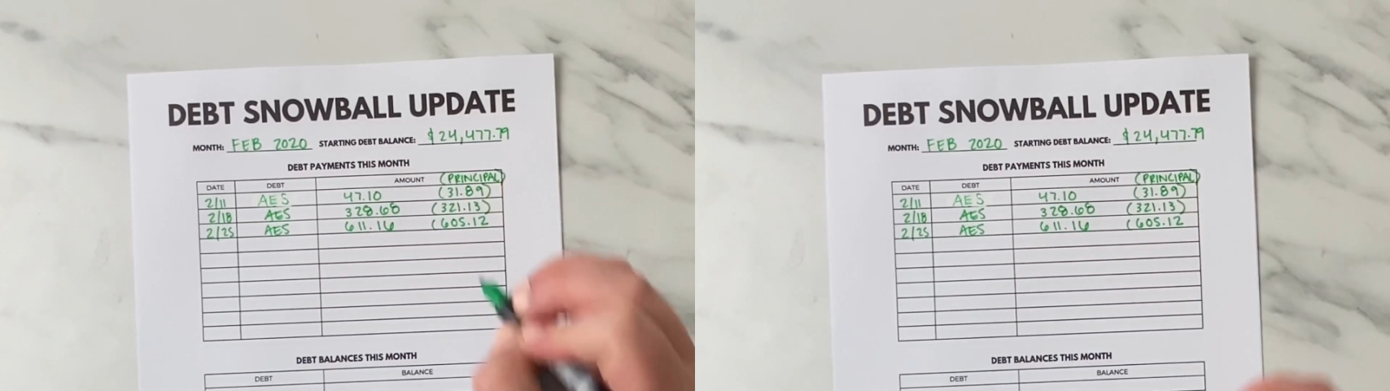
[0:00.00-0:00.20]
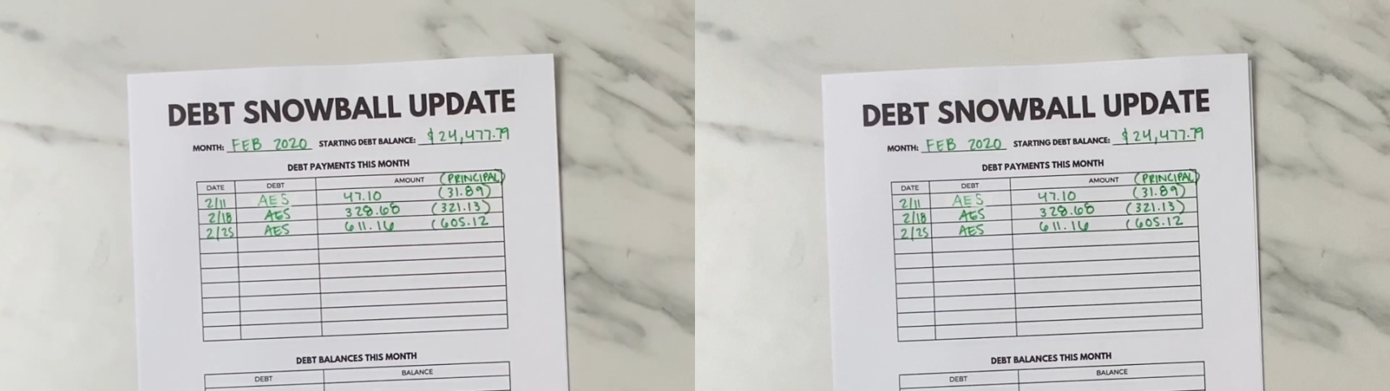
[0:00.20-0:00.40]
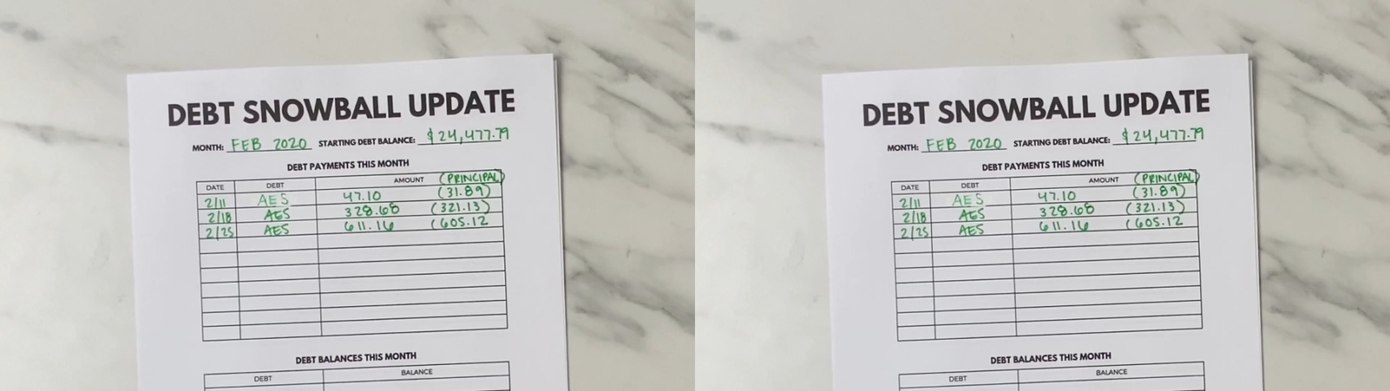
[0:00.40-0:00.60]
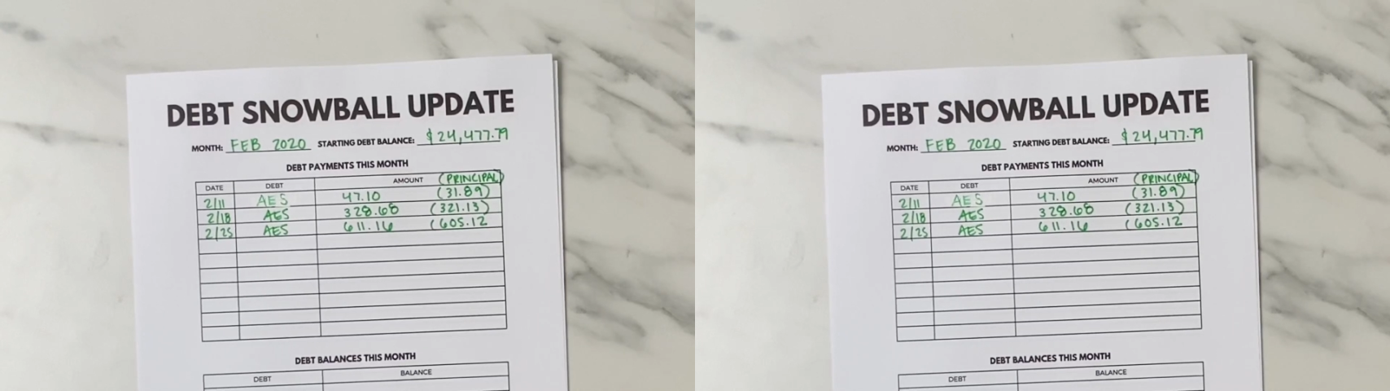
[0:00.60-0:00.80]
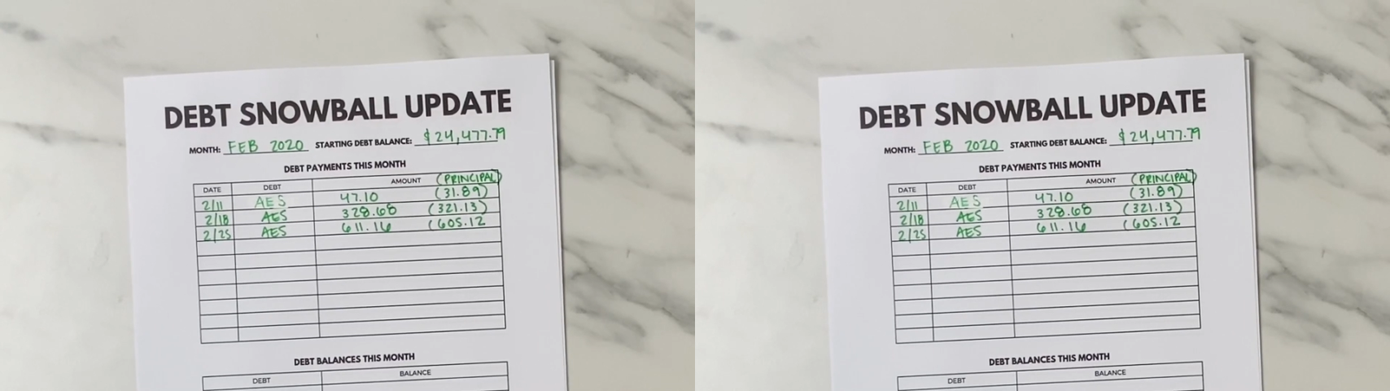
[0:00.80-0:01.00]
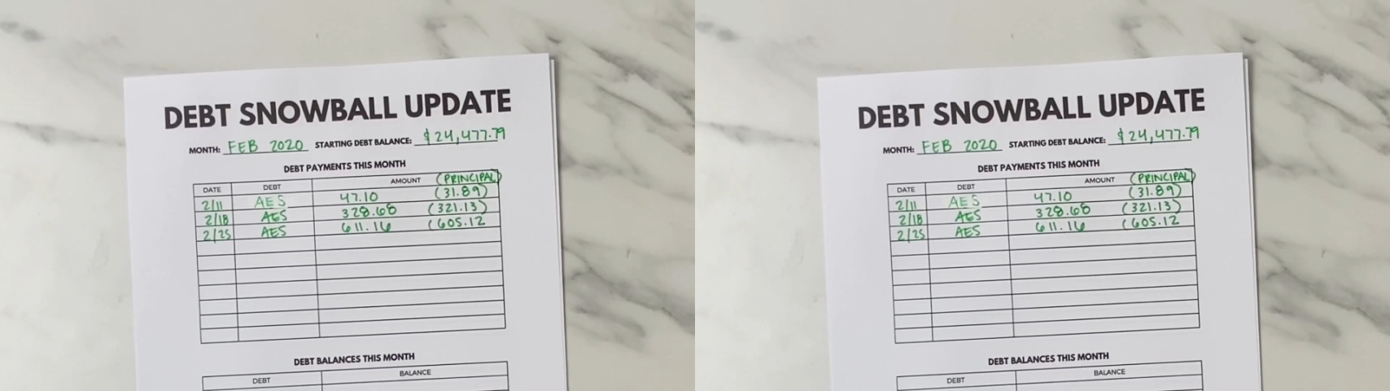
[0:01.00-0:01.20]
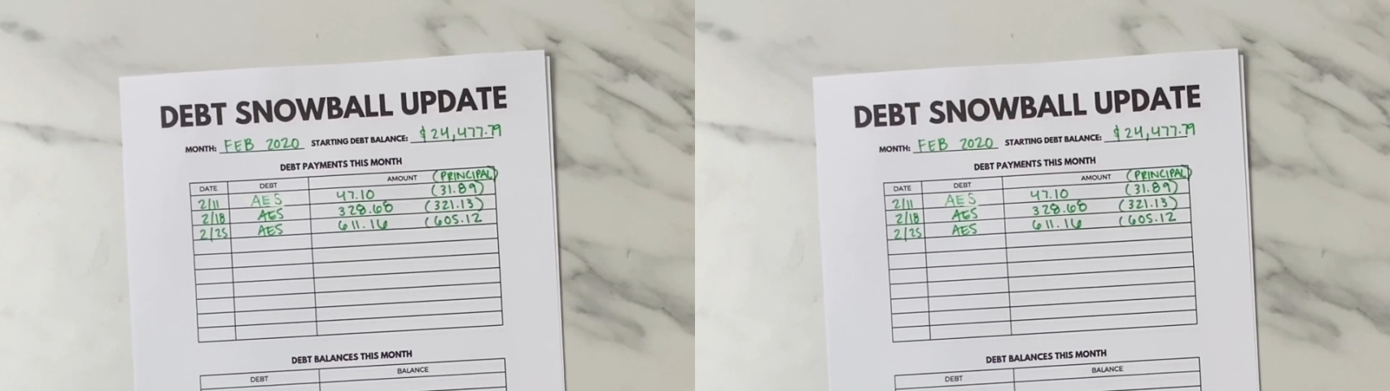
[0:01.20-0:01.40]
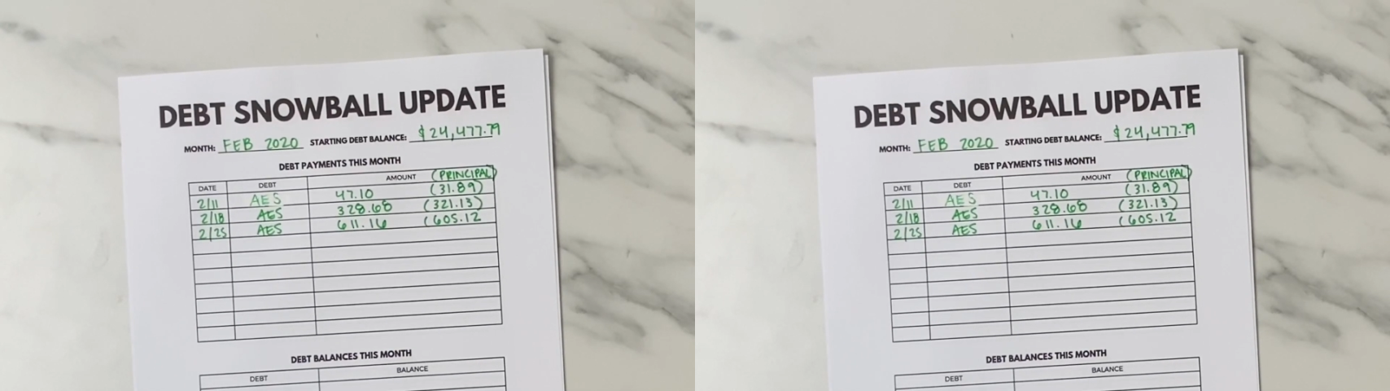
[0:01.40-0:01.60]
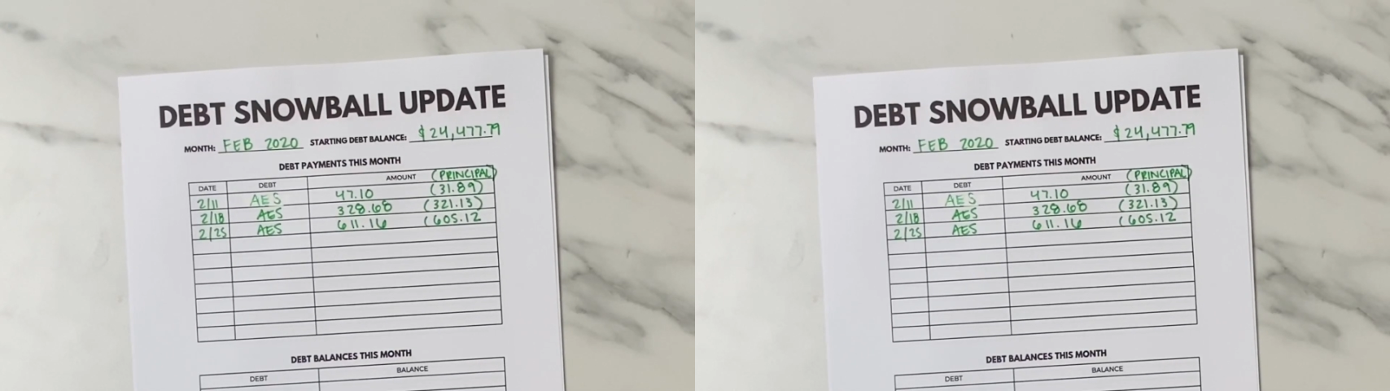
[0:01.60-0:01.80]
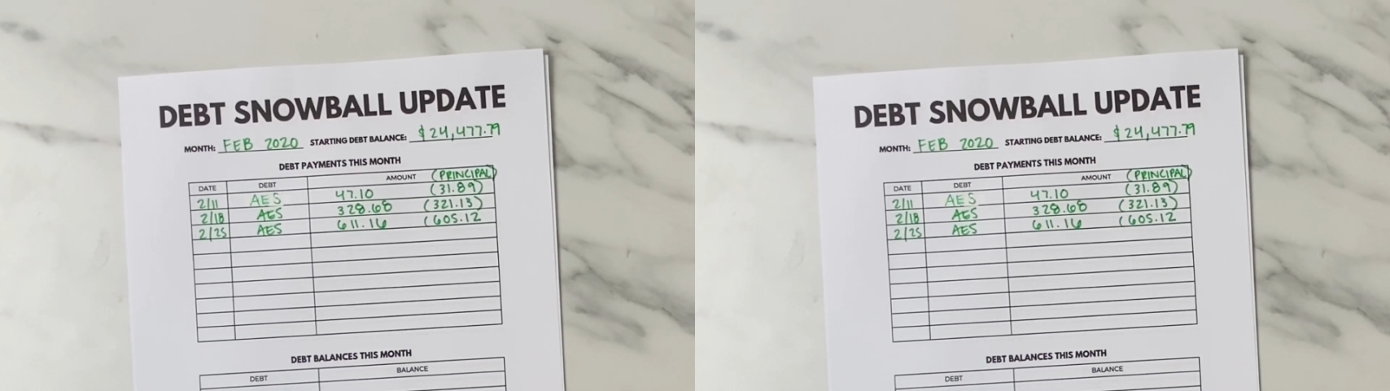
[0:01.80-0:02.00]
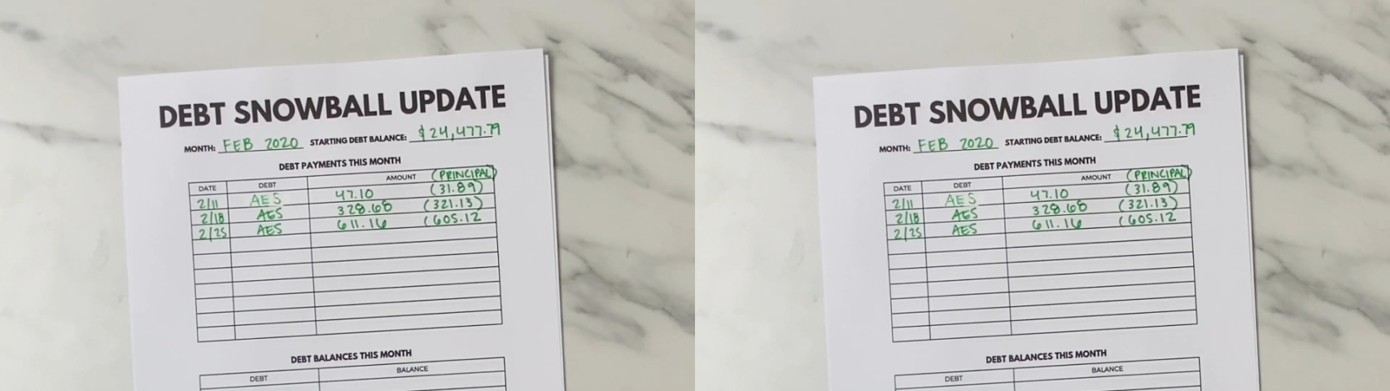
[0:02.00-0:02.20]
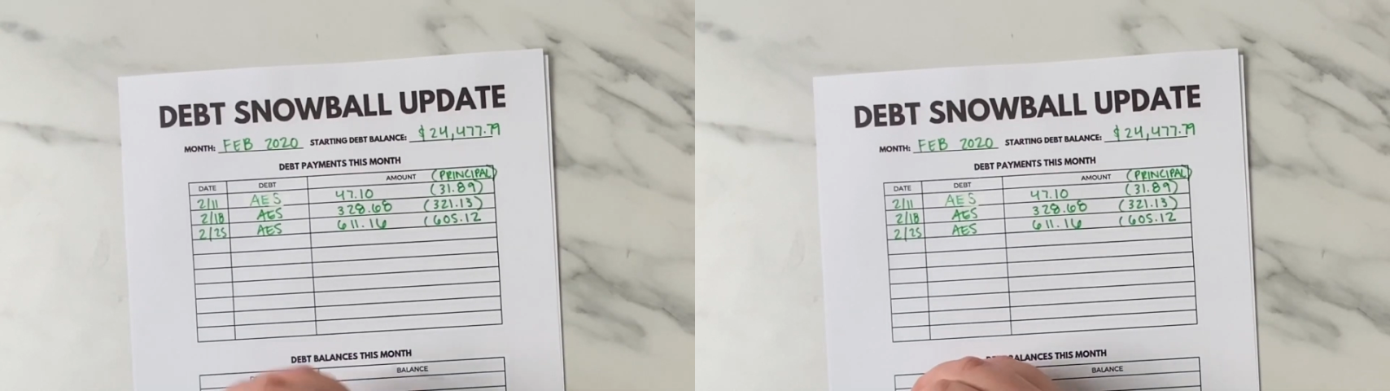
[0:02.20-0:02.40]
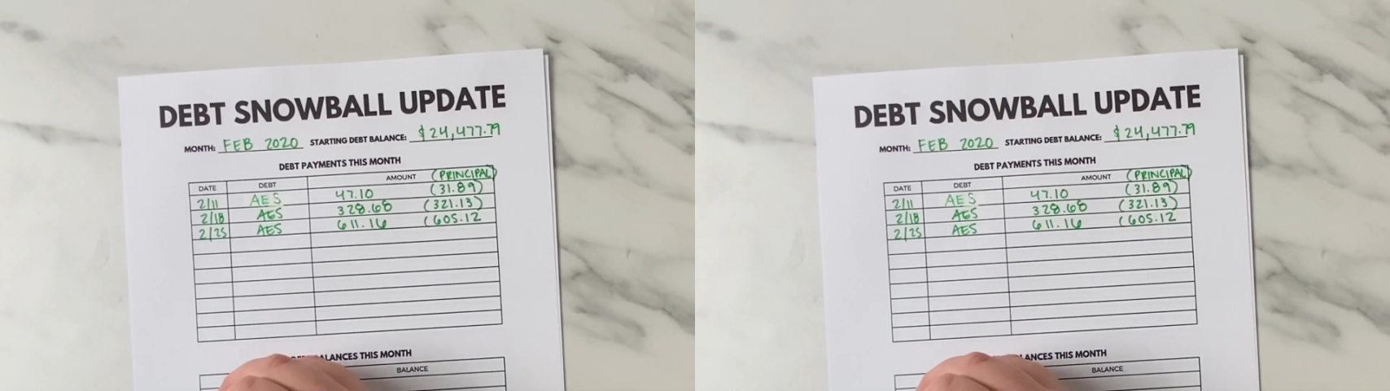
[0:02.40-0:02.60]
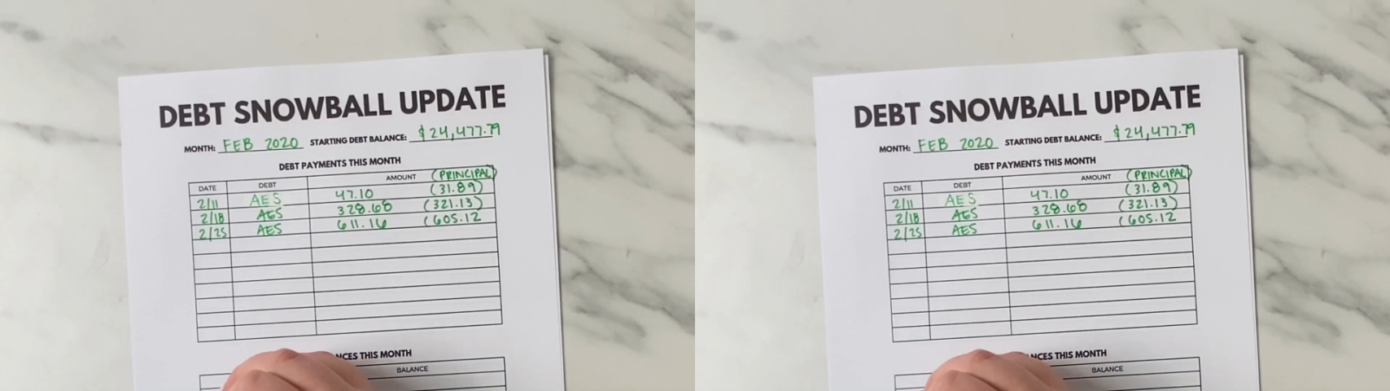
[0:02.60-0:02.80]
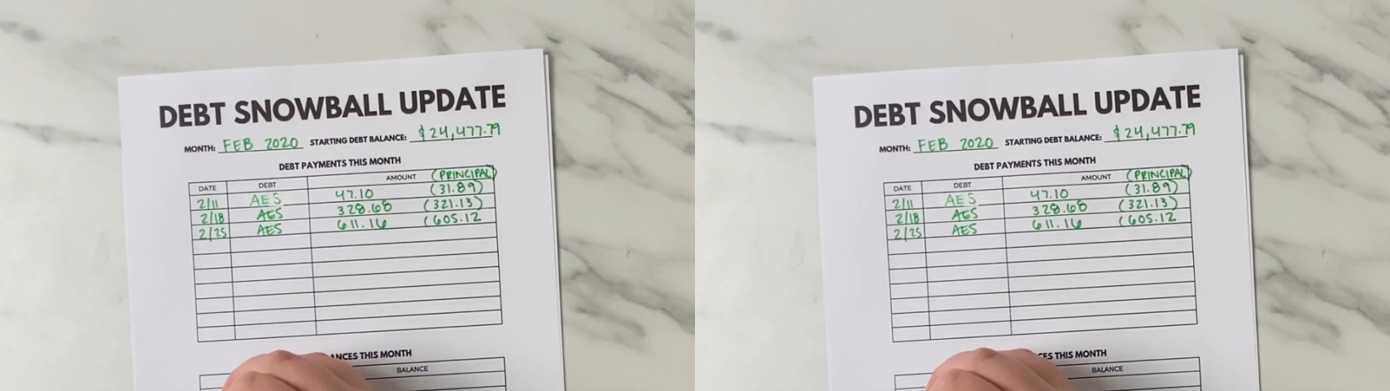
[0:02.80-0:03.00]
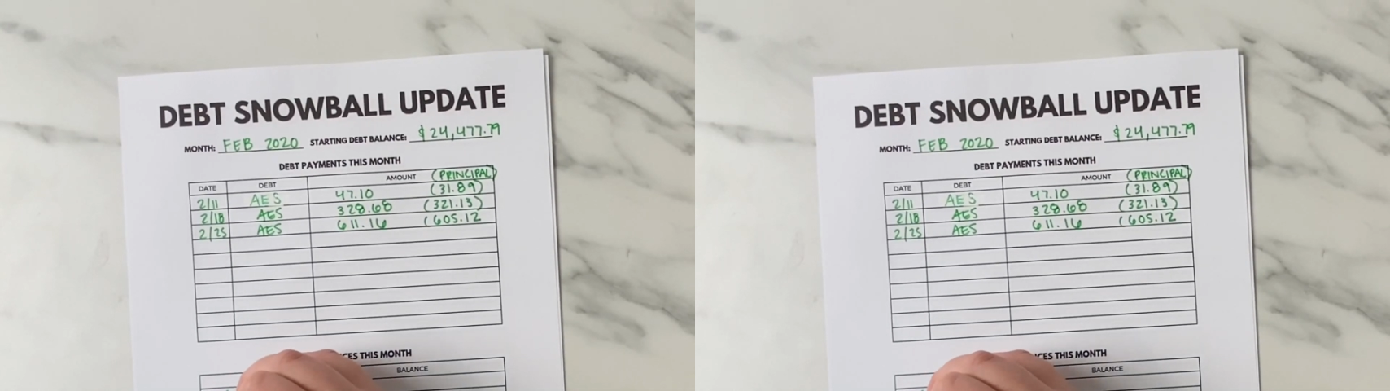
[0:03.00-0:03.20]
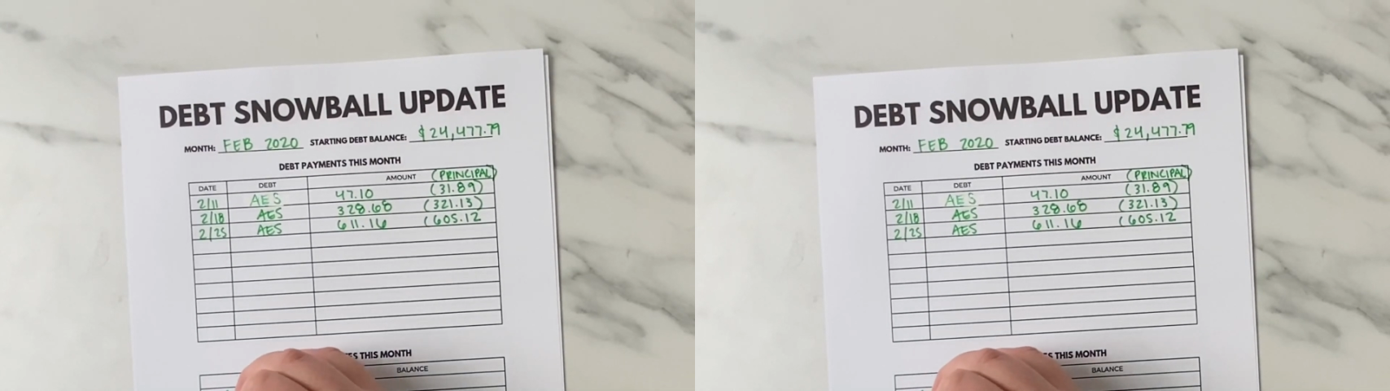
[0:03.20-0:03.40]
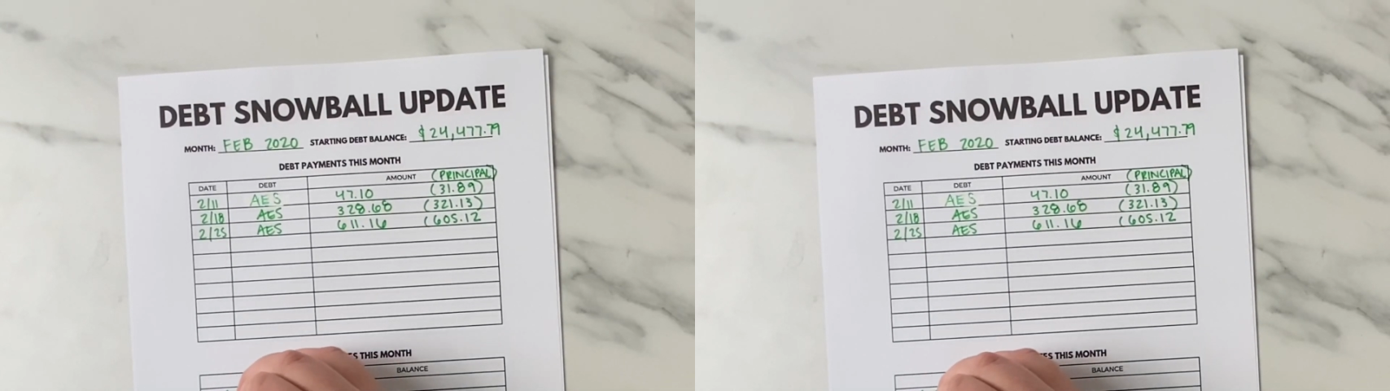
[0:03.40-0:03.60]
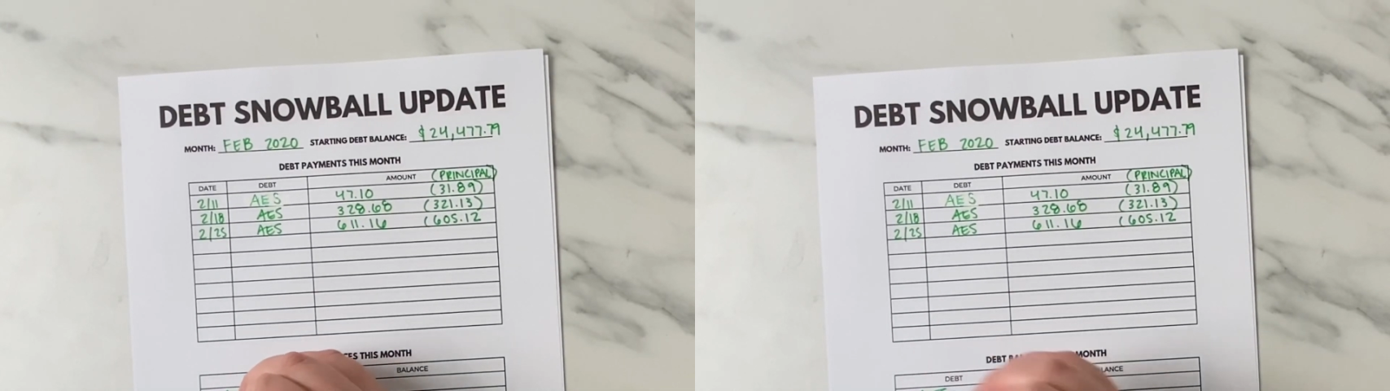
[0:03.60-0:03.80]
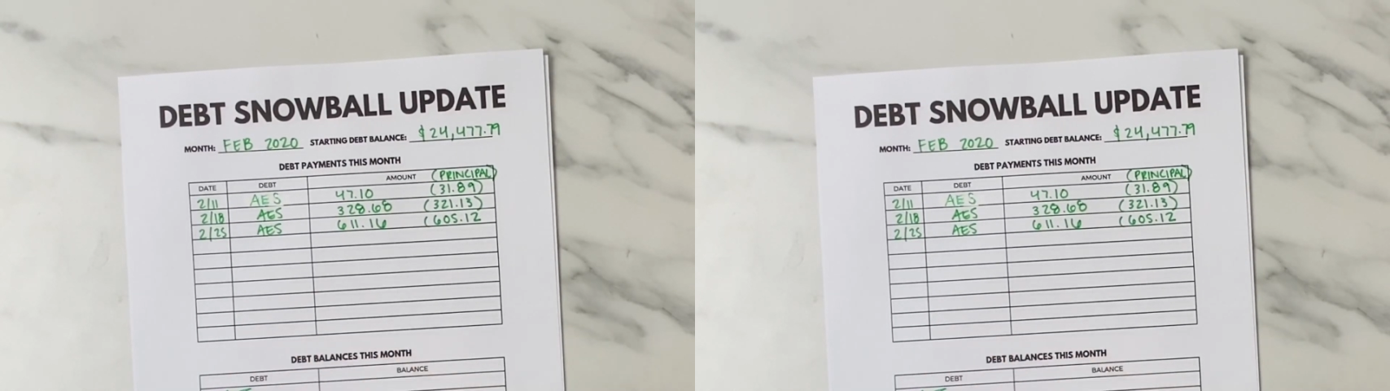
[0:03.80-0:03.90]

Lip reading: Nobody's mouth can be seen.